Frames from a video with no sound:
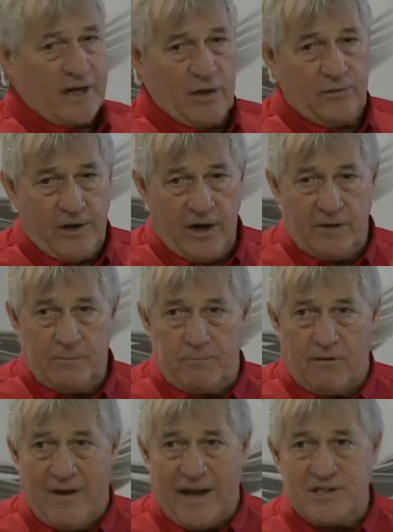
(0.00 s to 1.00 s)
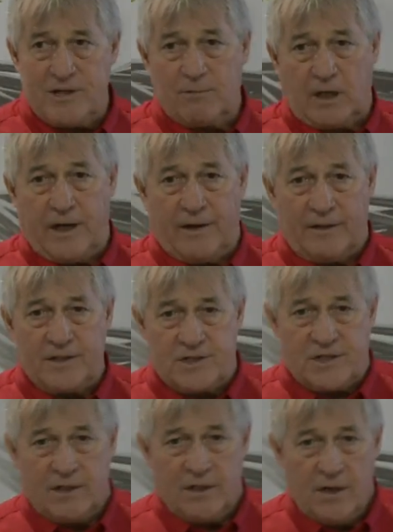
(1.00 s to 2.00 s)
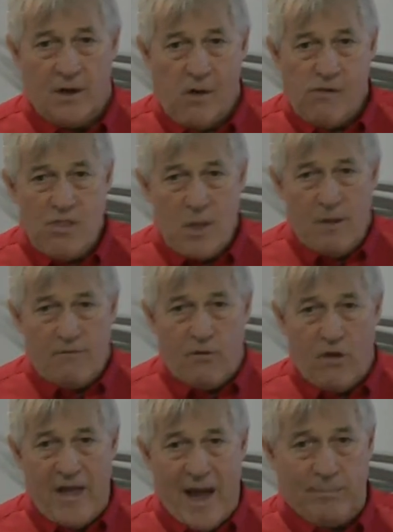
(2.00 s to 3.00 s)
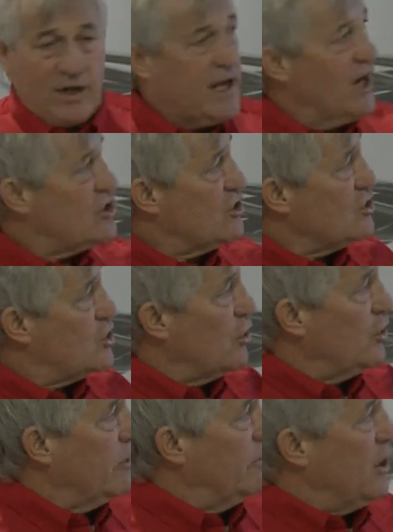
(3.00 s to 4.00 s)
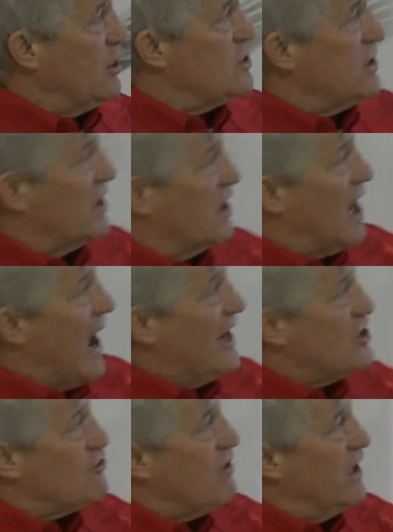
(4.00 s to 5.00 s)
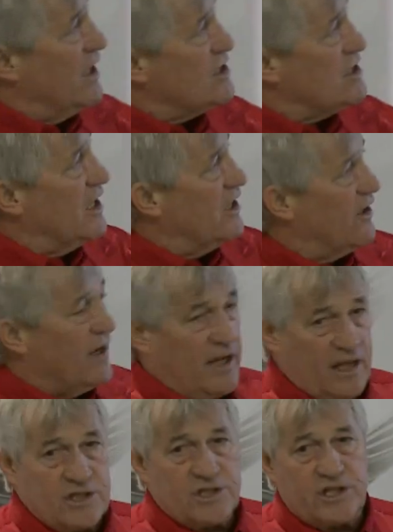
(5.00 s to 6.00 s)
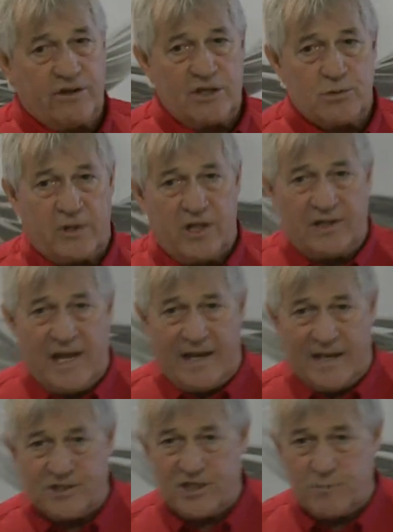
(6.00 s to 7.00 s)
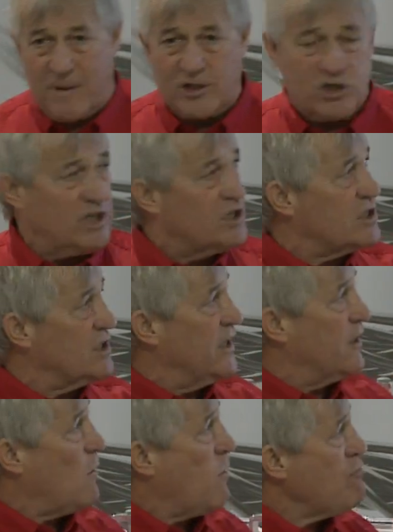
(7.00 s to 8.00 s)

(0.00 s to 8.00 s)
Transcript: out there and provide some clearance for the application. So you'll be using a guy strain insulator in series with a dead end suspension insulator.